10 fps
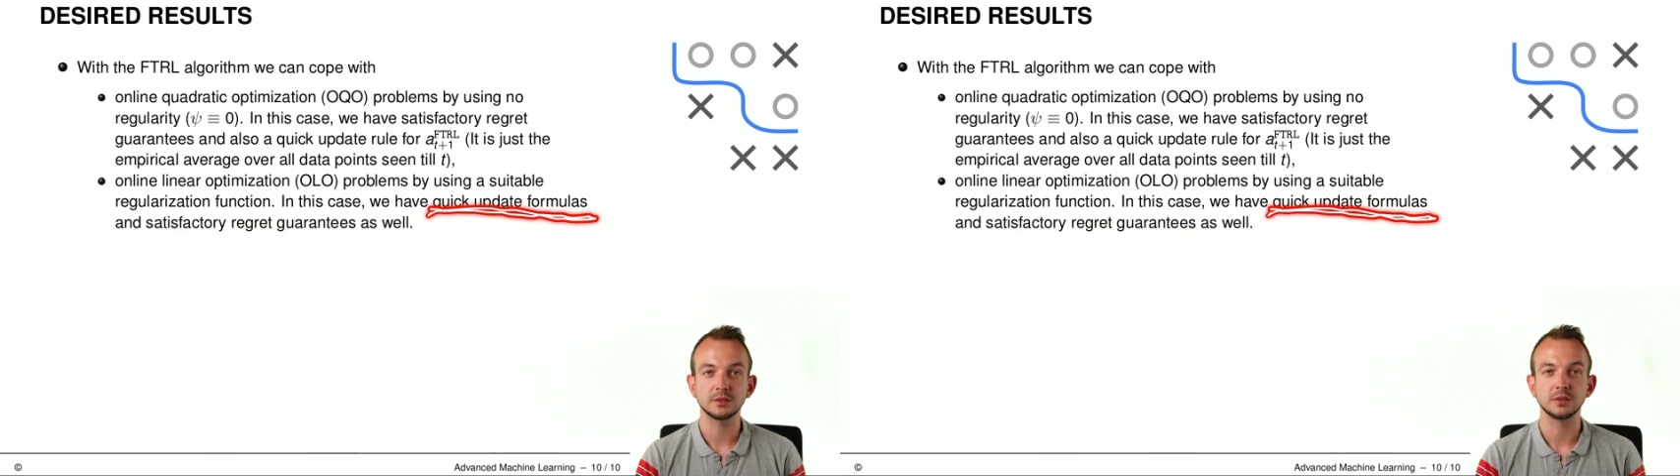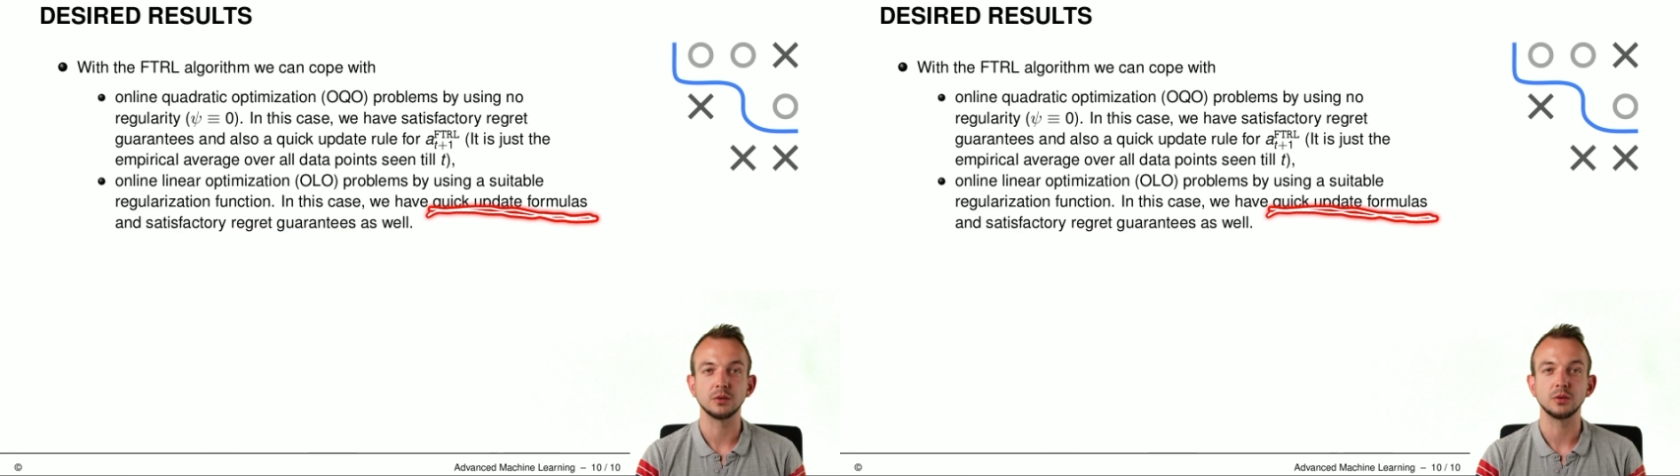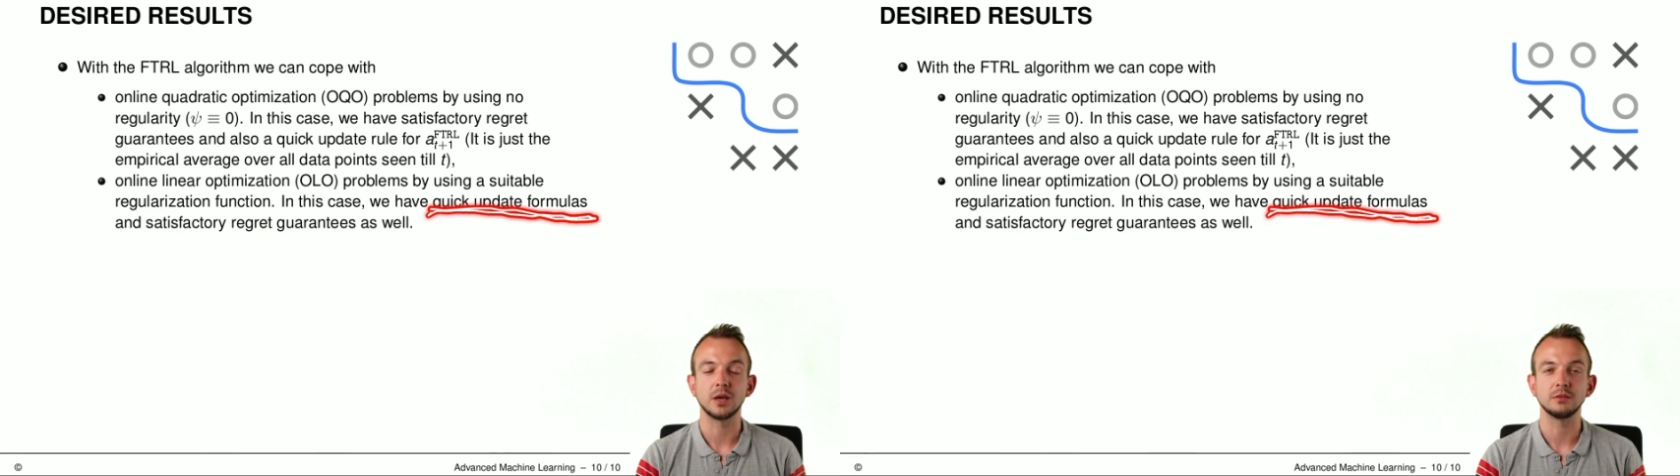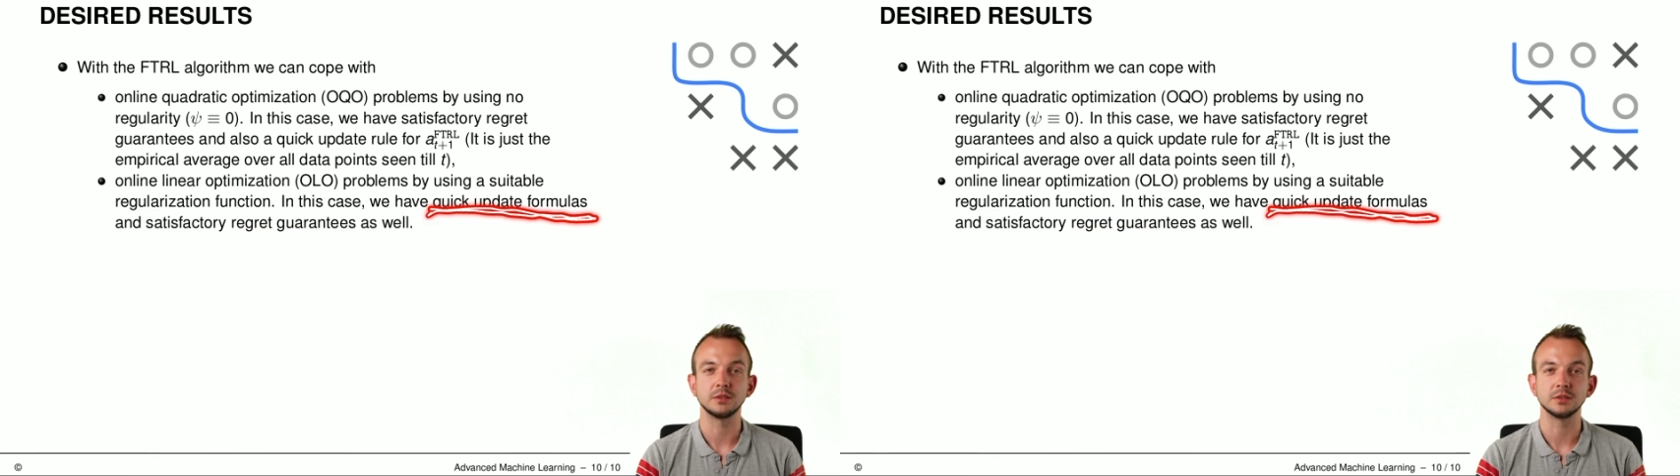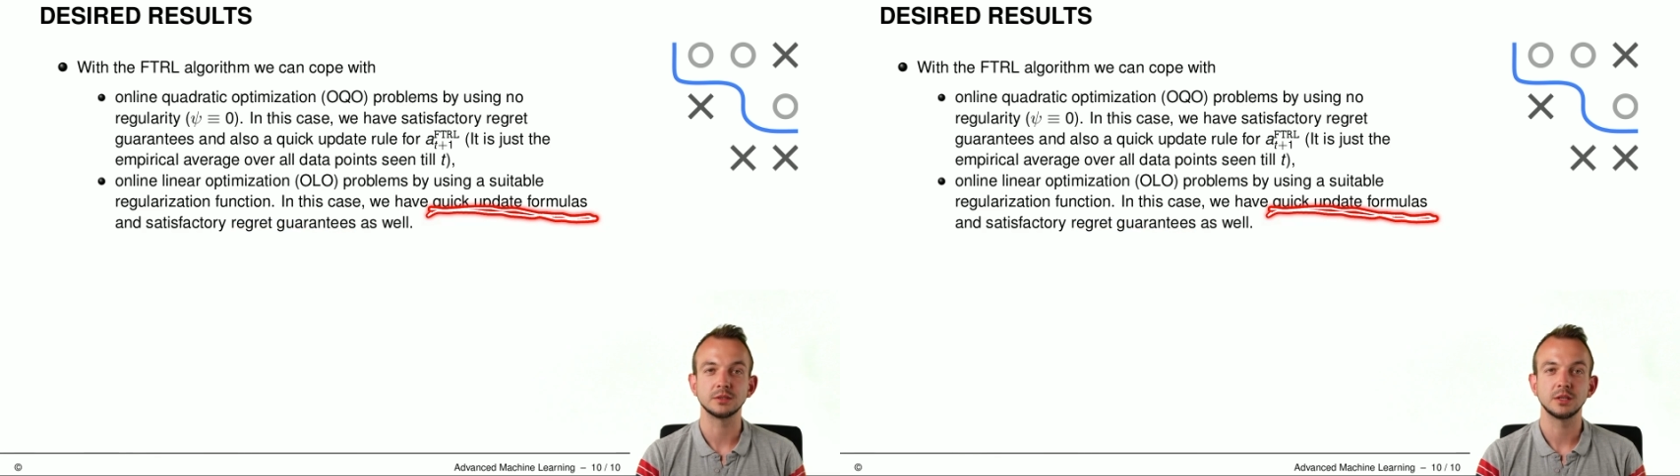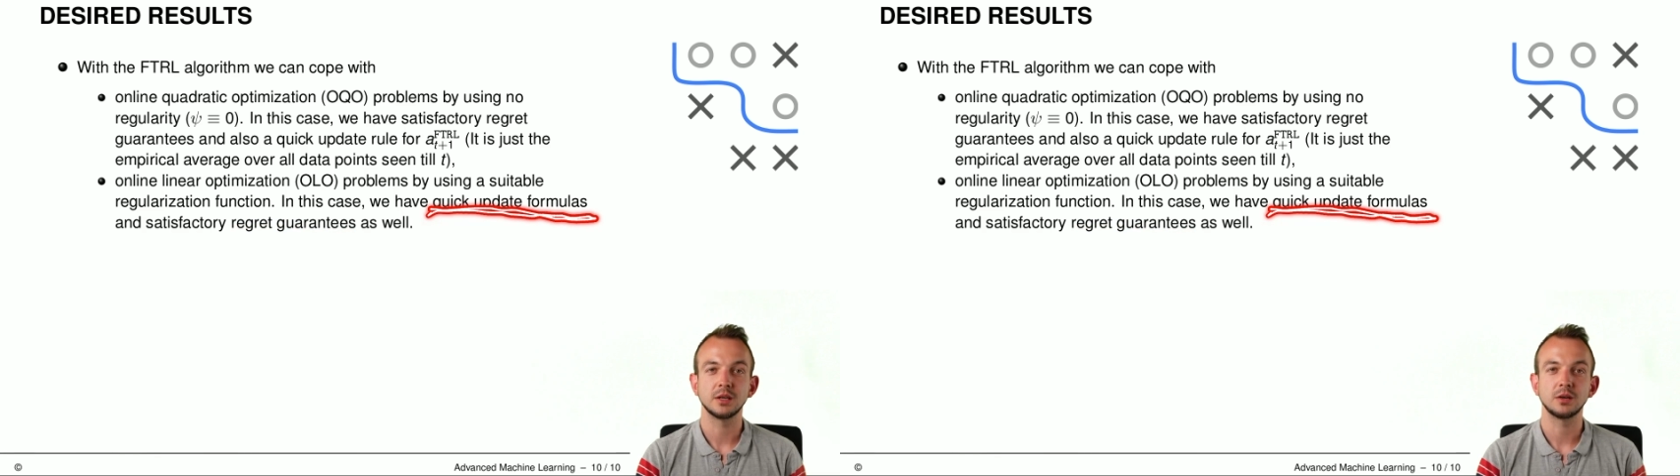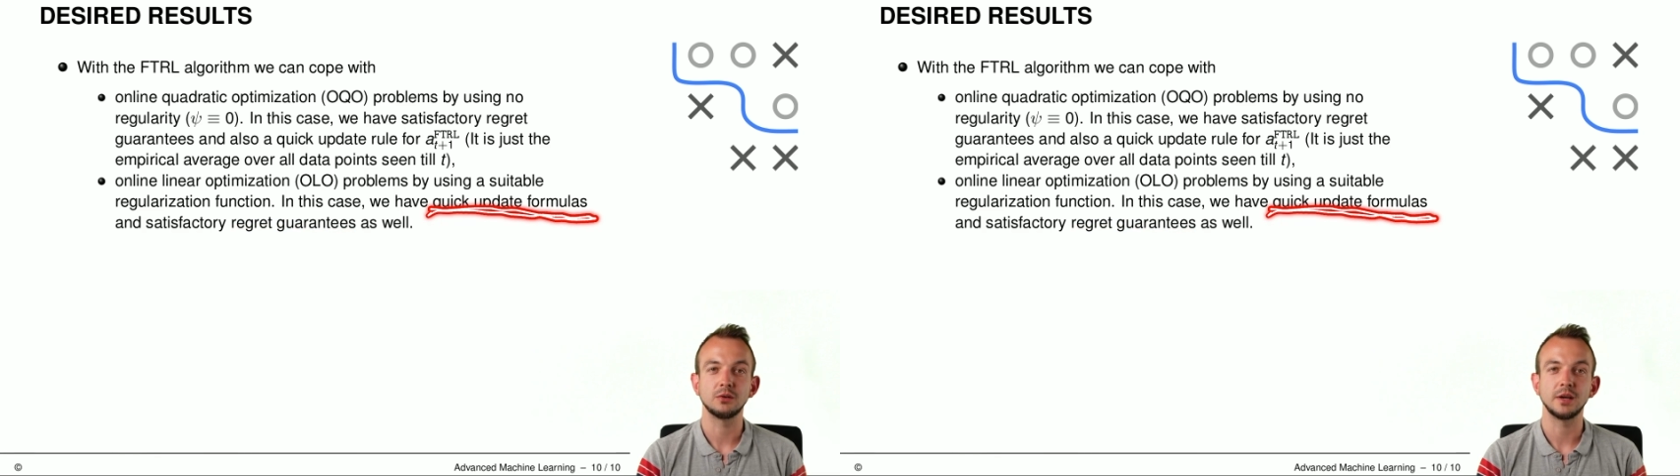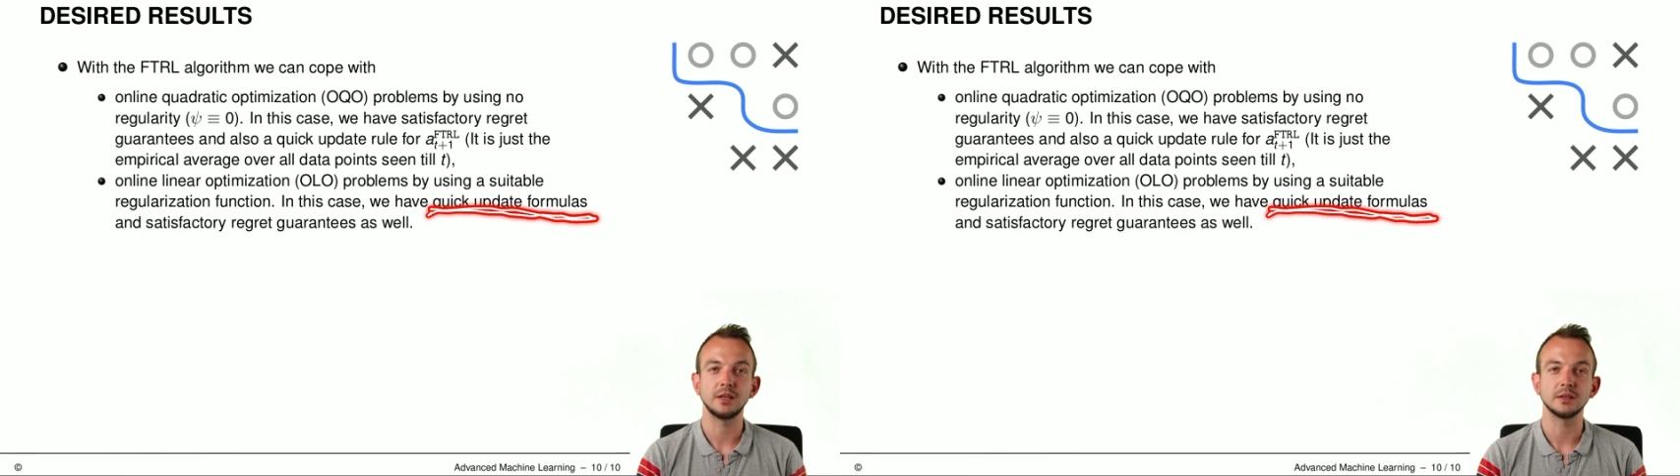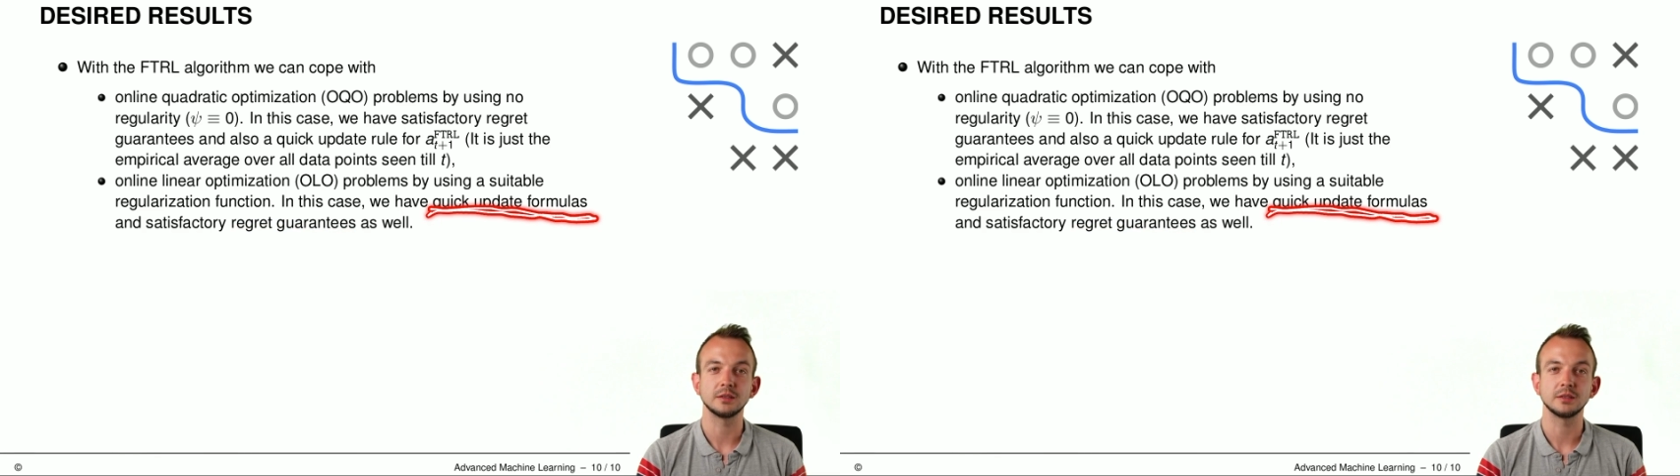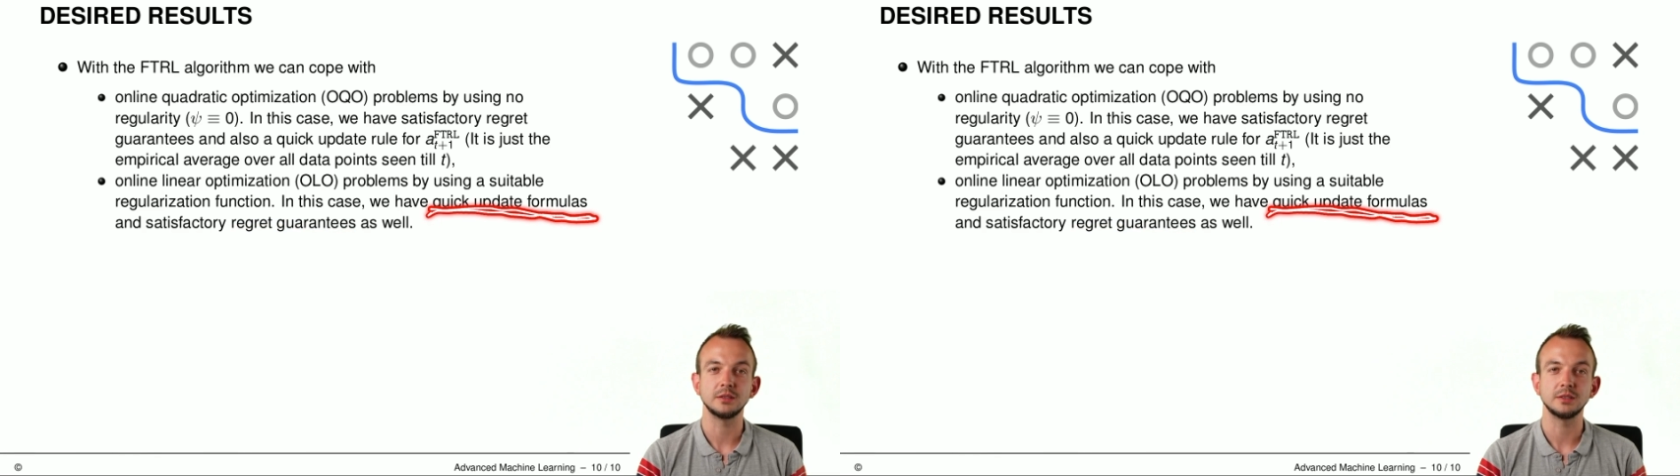So you have this gradient